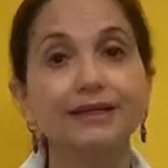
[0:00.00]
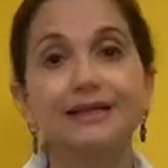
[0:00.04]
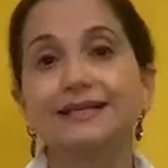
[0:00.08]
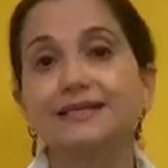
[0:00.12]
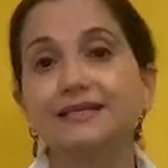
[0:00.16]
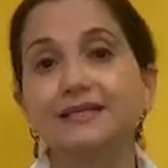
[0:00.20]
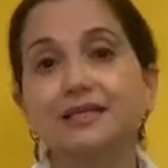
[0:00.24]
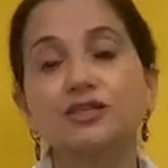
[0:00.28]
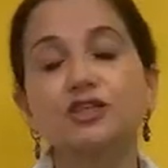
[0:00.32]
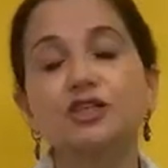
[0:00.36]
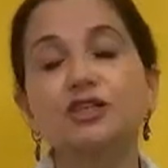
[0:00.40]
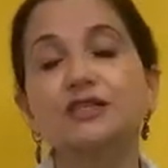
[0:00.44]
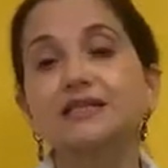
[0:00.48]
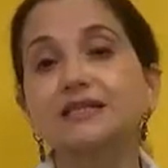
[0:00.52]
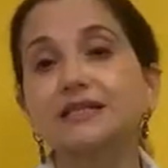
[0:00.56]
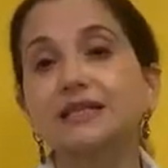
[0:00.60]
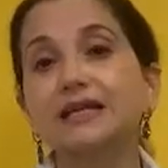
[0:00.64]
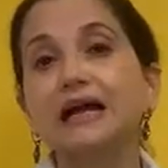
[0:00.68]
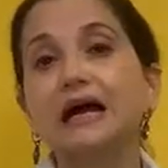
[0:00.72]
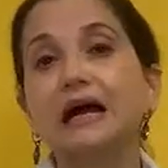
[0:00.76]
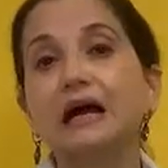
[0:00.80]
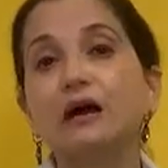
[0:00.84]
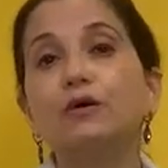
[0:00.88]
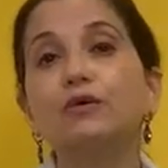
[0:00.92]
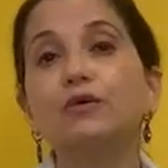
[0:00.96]
suggesting
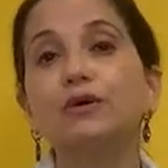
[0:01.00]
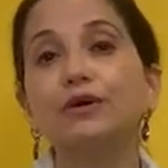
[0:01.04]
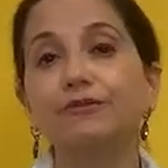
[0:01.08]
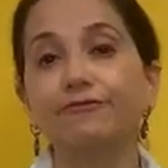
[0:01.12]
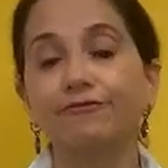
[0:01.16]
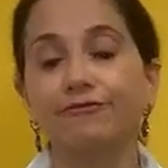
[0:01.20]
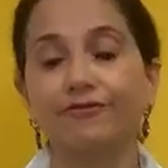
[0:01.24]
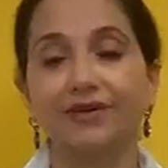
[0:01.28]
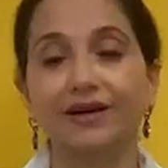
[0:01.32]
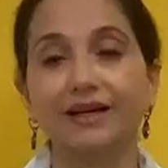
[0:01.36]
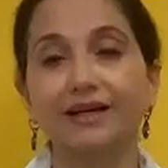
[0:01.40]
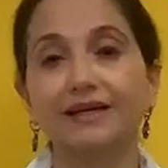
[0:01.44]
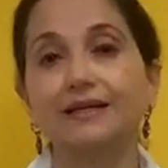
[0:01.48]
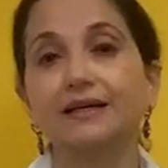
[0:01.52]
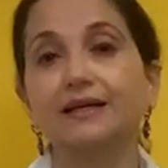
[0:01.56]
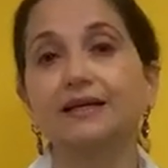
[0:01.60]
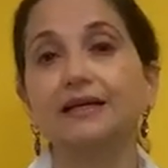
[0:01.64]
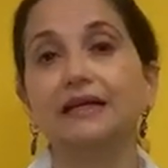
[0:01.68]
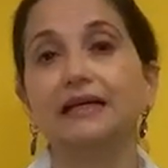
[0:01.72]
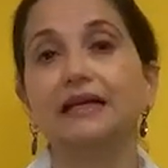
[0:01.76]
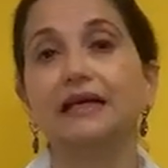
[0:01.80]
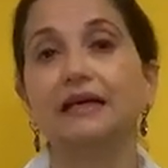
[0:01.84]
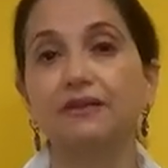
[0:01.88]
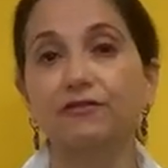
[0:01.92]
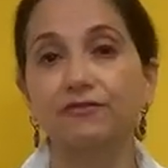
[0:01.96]
how confined her
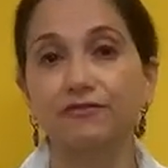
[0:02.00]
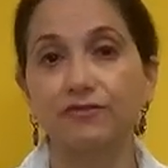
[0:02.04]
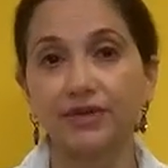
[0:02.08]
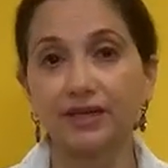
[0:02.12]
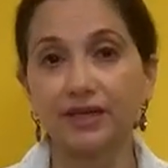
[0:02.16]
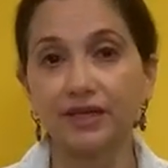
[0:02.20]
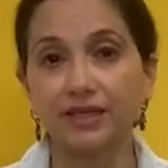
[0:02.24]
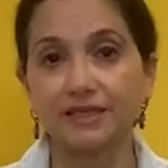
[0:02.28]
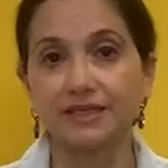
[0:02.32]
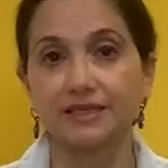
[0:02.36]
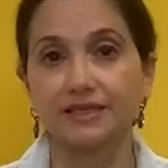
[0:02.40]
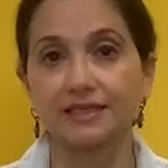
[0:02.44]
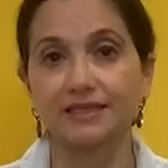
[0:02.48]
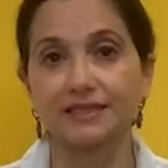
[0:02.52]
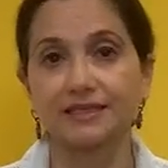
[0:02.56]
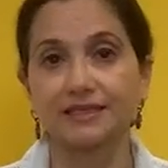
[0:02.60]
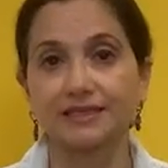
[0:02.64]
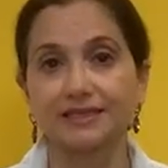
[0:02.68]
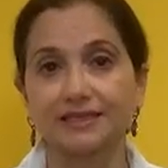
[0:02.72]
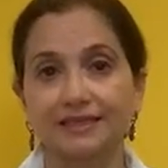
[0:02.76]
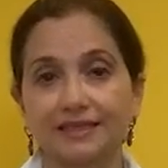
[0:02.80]
life is.